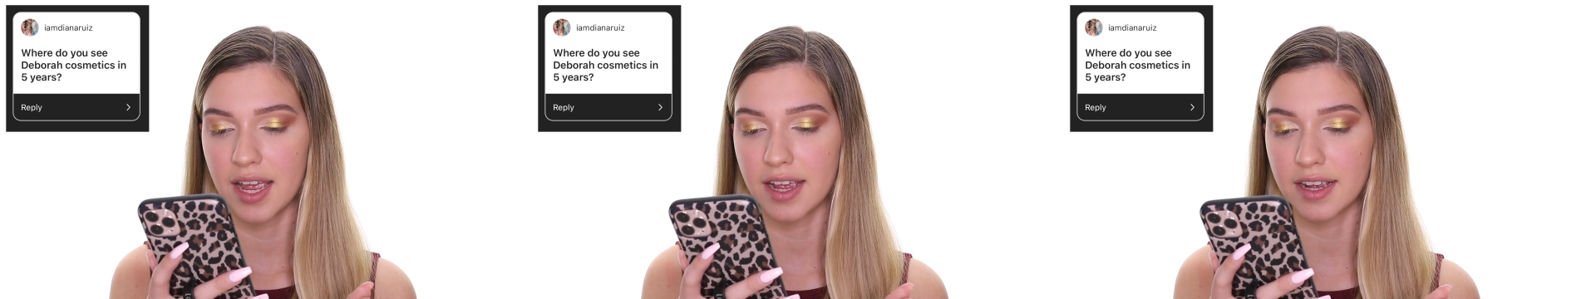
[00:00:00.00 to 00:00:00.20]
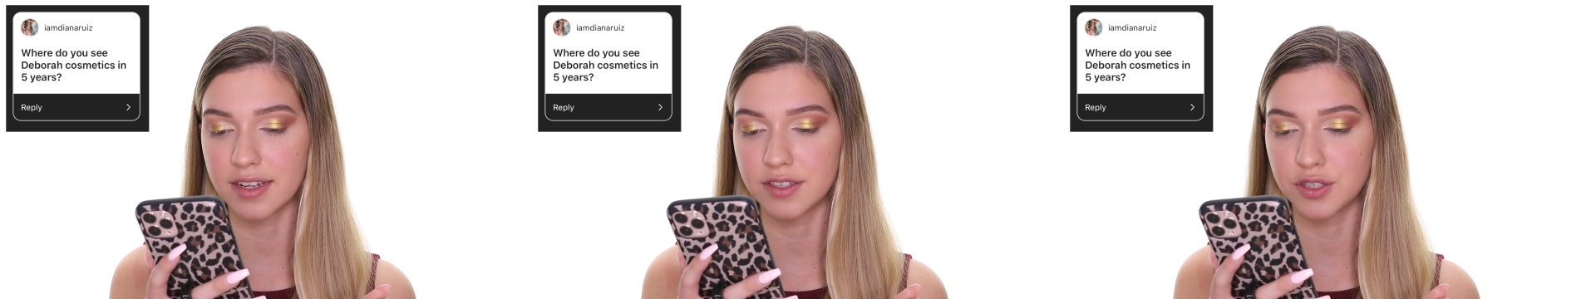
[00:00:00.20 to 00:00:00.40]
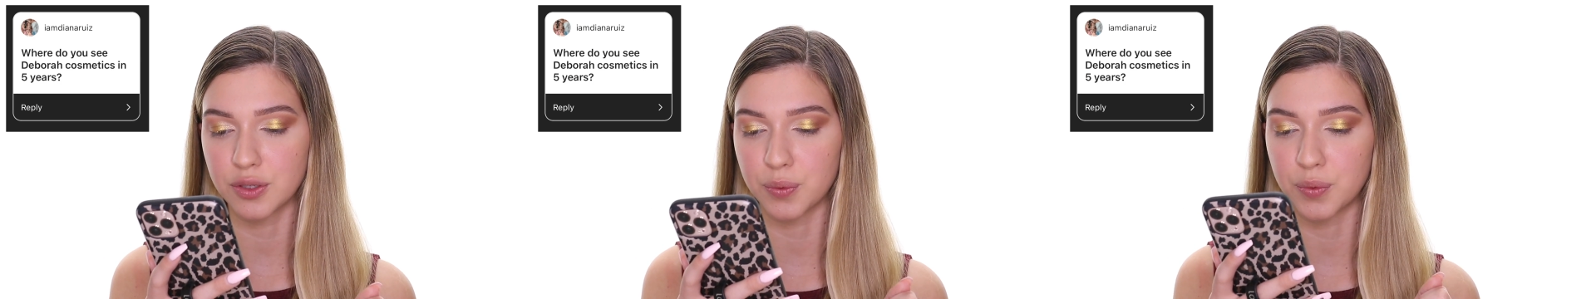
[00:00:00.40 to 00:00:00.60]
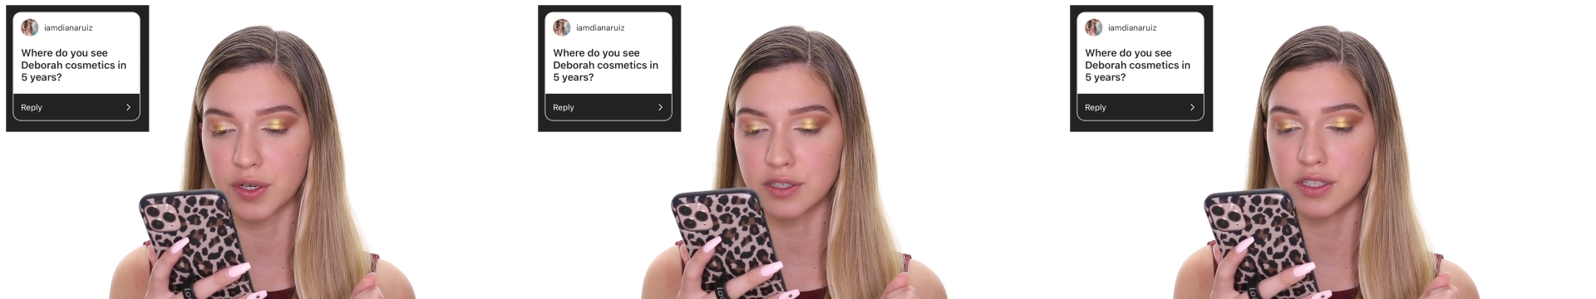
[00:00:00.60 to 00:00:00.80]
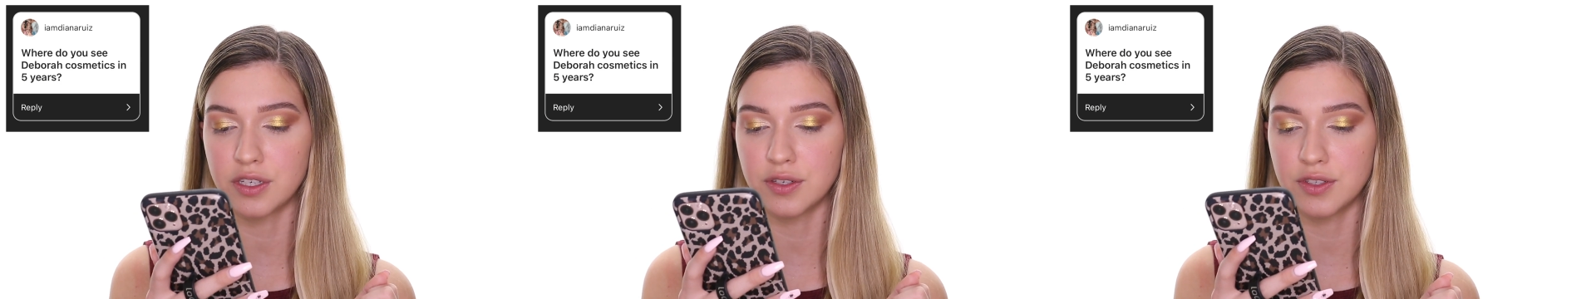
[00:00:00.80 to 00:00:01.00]
it's,
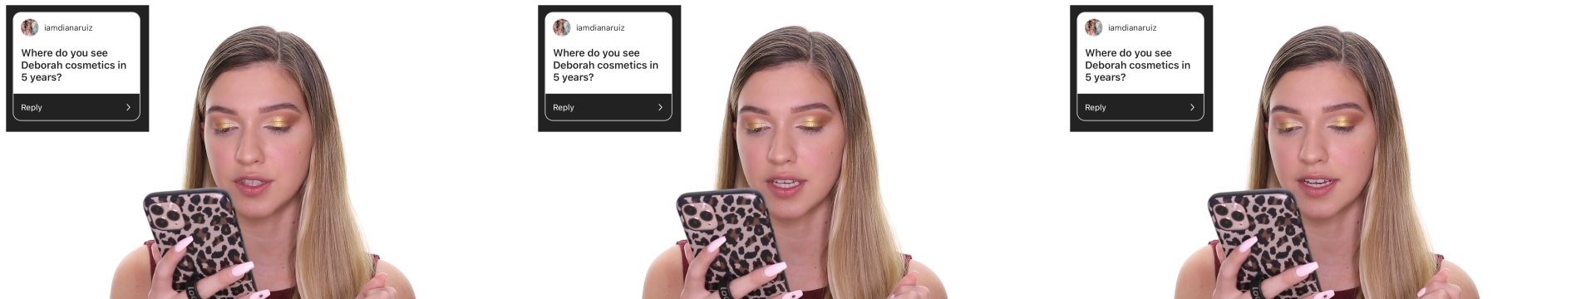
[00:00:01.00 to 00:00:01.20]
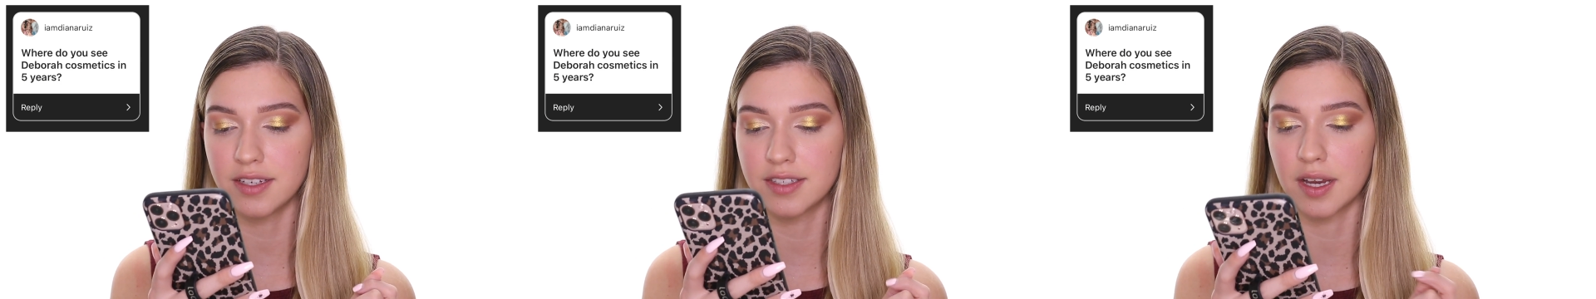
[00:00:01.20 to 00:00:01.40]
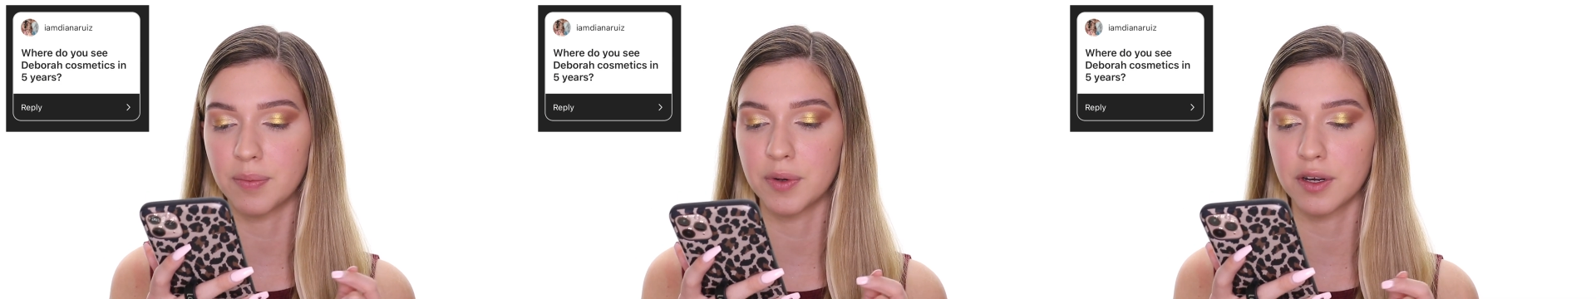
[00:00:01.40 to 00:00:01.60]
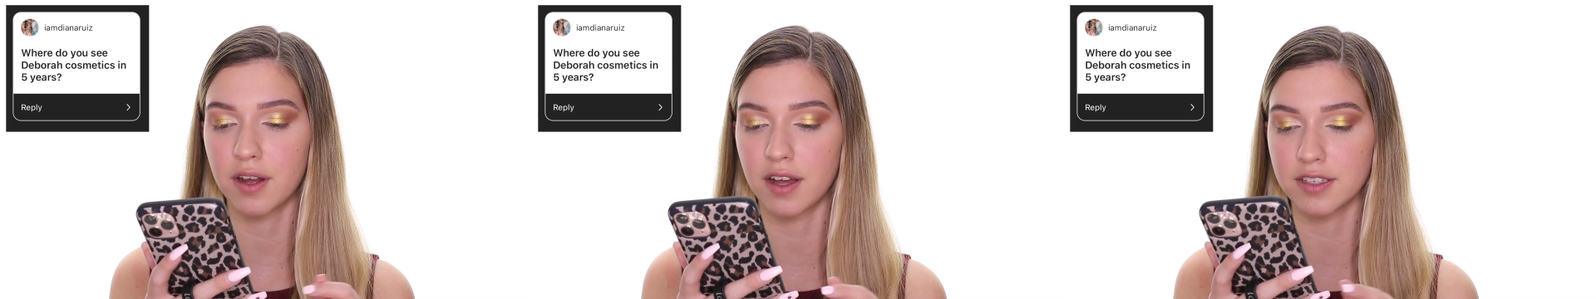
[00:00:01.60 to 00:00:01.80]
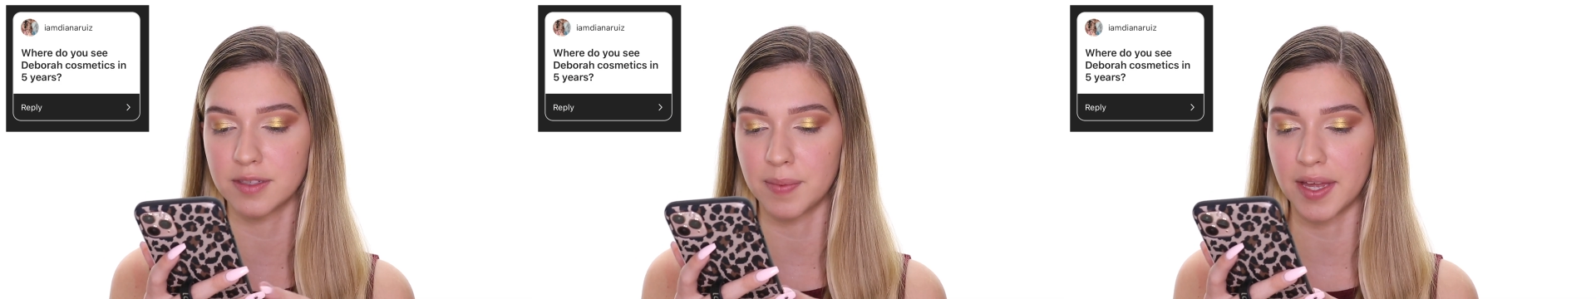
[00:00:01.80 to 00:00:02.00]
where do you see Deborah
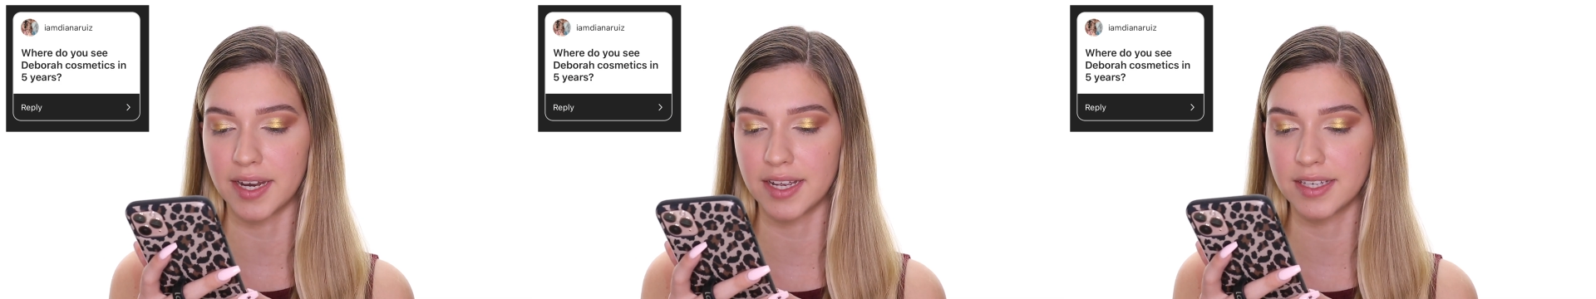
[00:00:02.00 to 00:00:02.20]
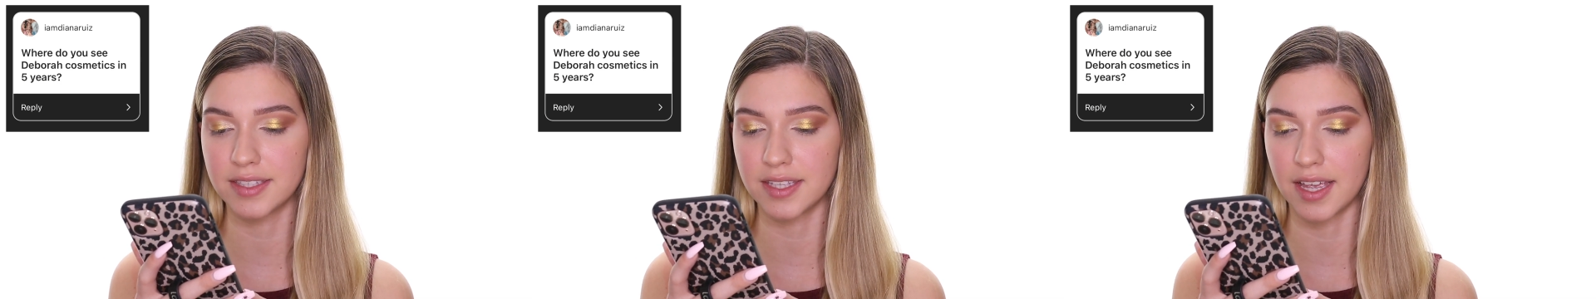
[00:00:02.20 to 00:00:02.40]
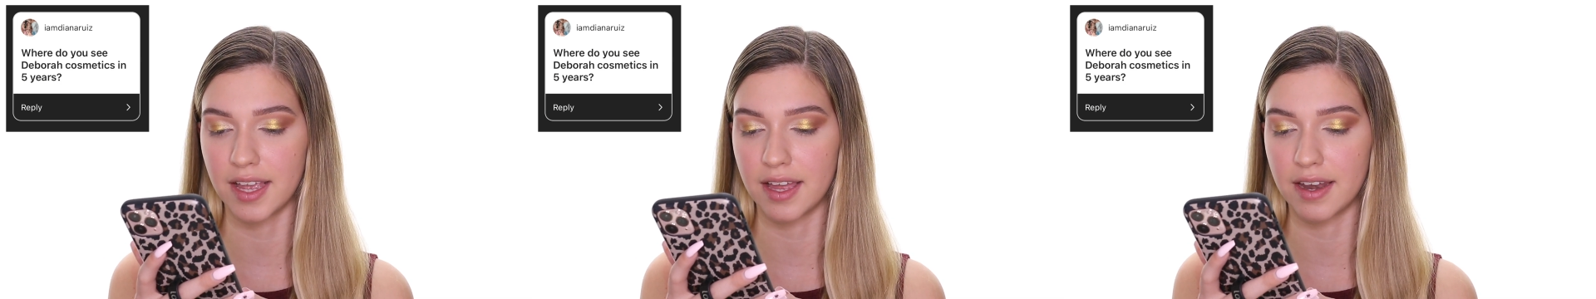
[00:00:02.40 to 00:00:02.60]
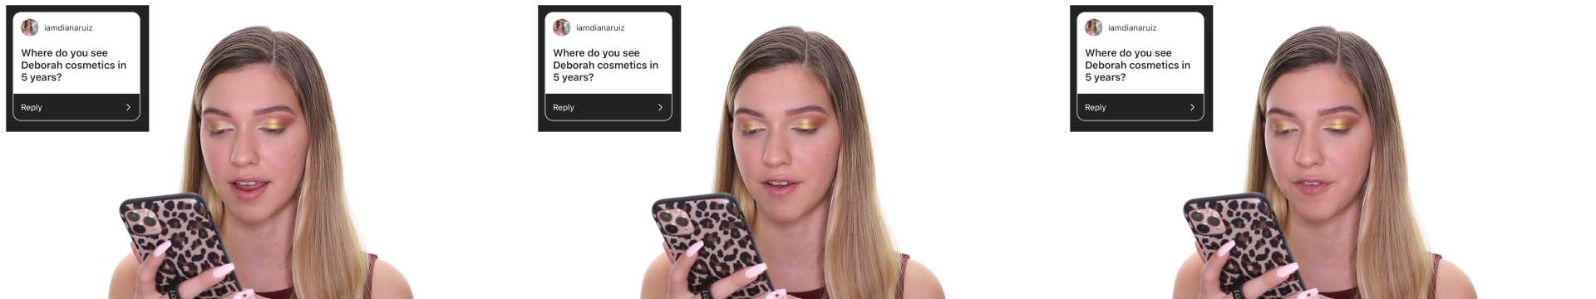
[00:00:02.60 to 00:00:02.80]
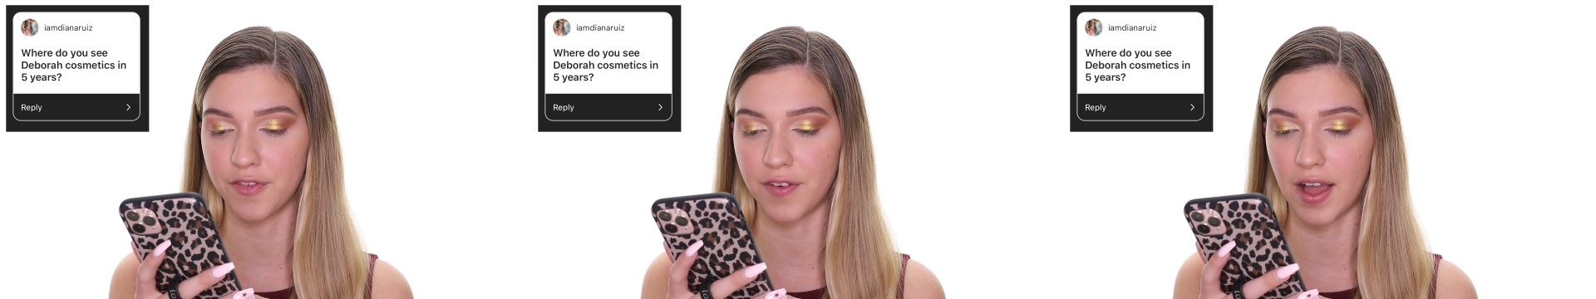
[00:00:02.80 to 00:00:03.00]
Cosmetics in
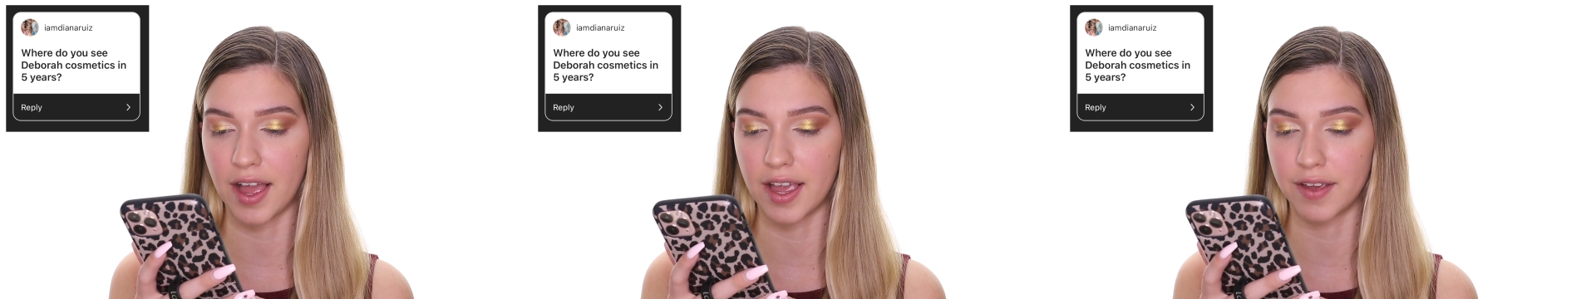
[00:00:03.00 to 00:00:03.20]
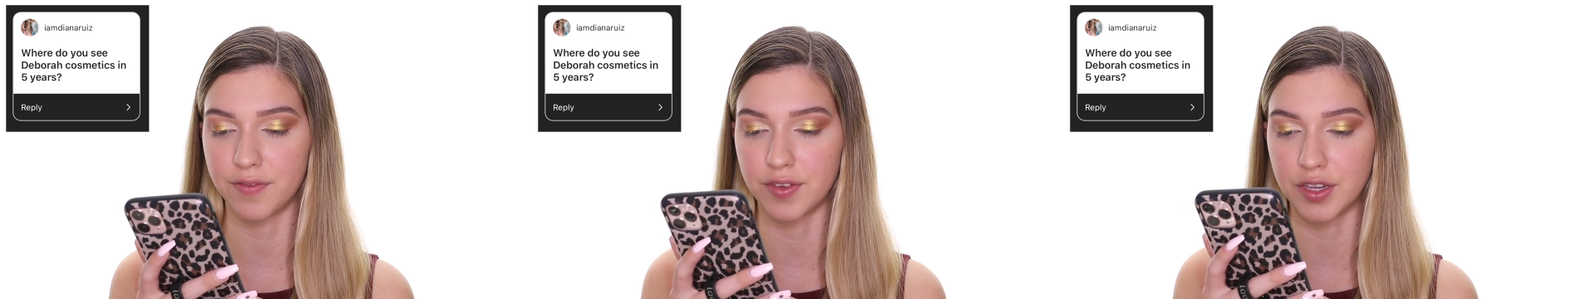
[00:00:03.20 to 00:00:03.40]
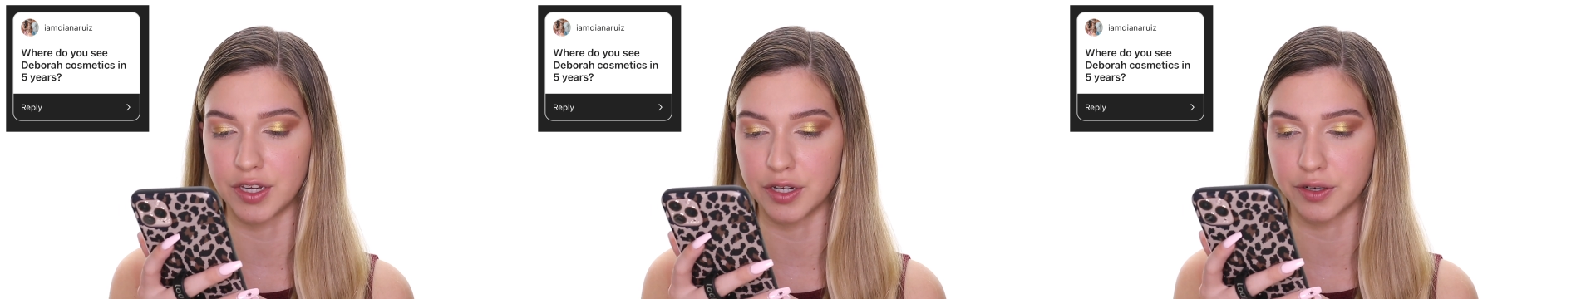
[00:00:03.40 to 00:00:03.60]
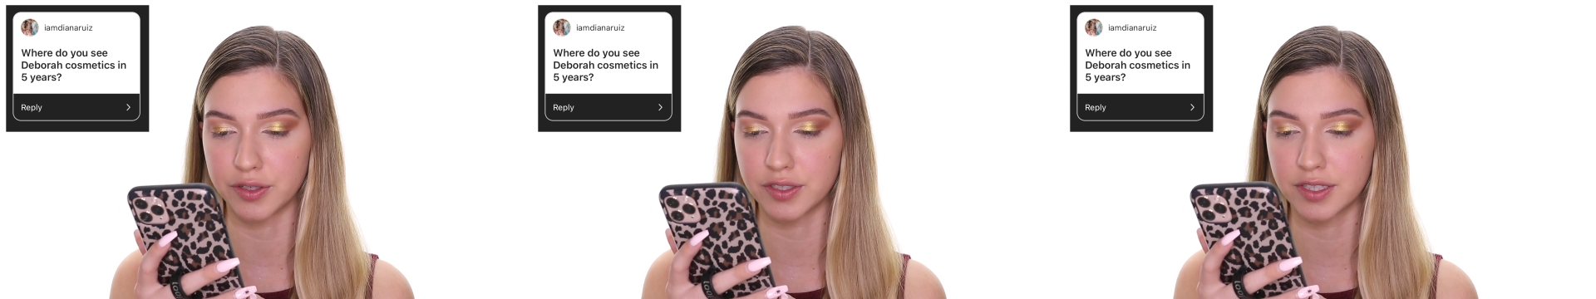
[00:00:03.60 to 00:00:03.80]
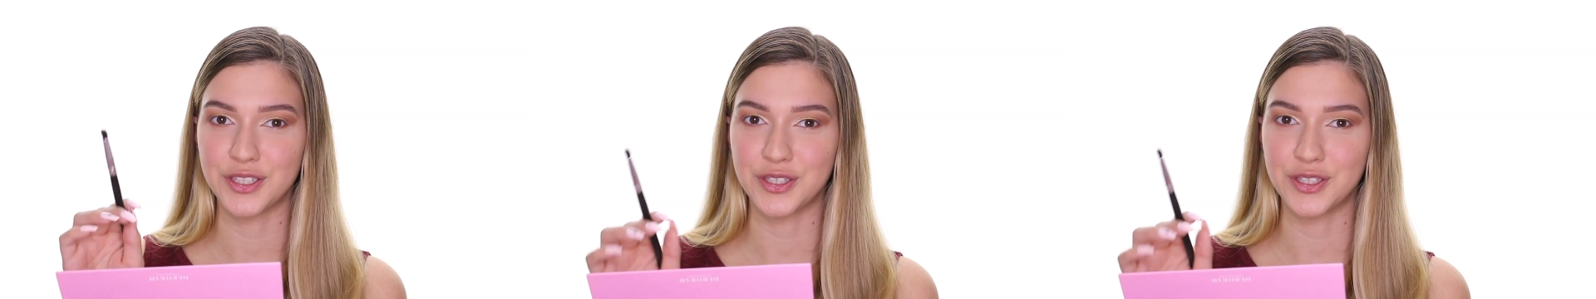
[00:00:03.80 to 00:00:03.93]
5 years?